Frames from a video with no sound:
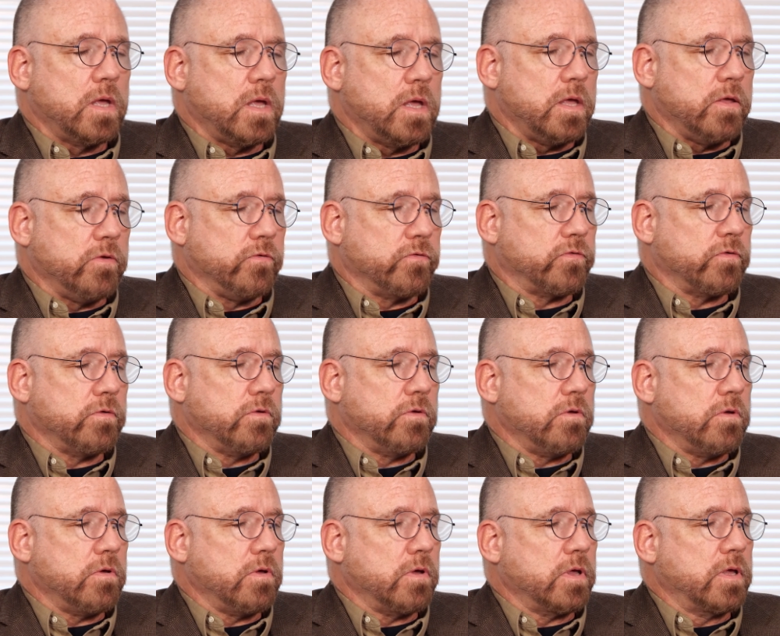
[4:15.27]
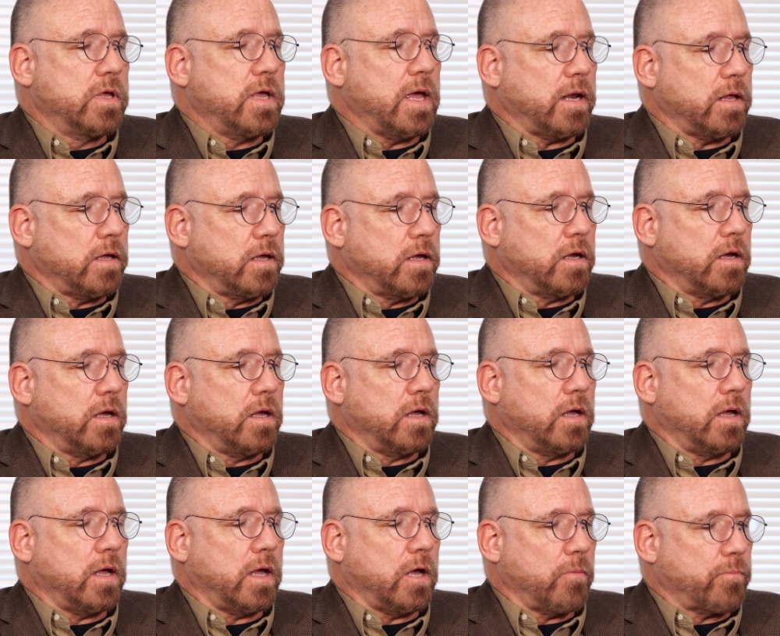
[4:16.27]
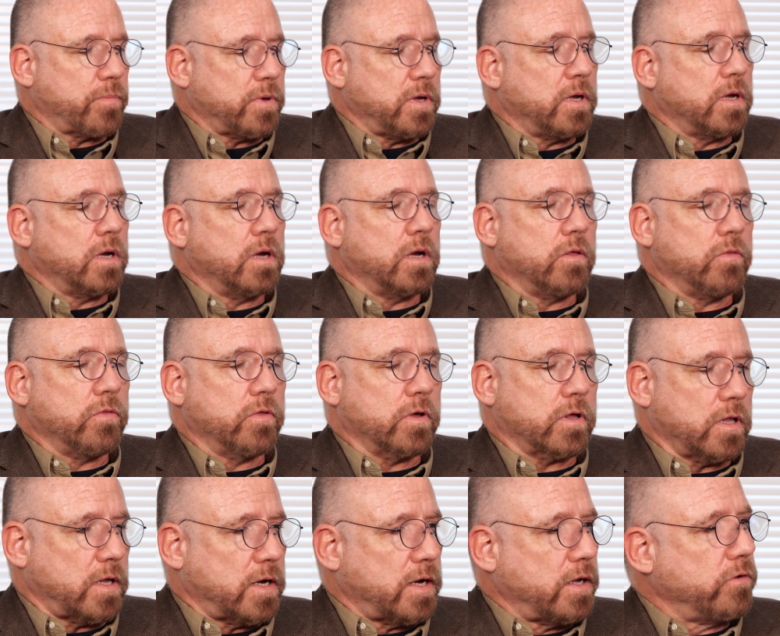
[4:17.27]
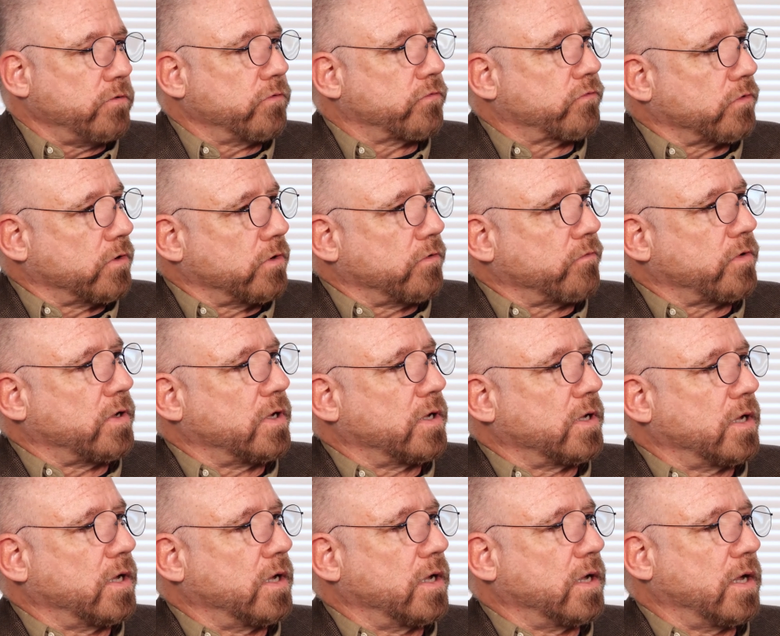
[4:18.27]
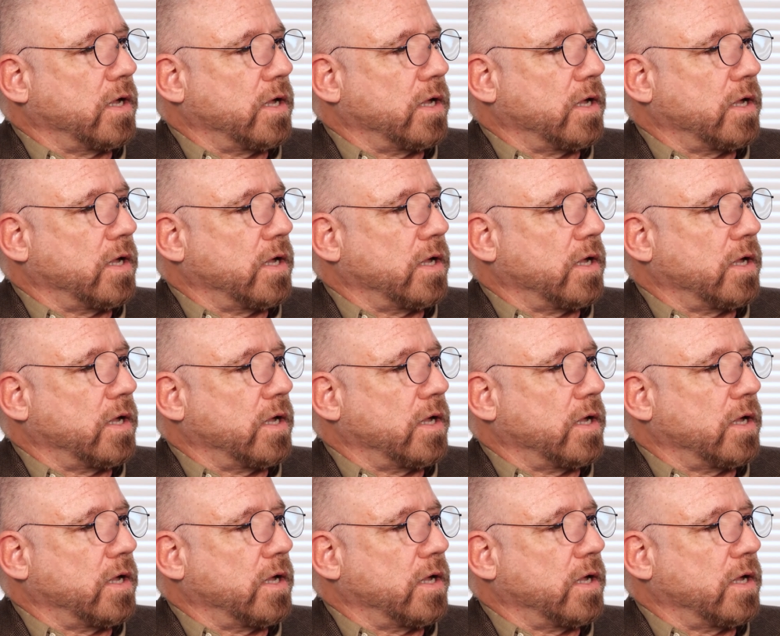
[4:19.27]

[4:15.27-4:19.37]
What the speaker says: is helping the client you're serving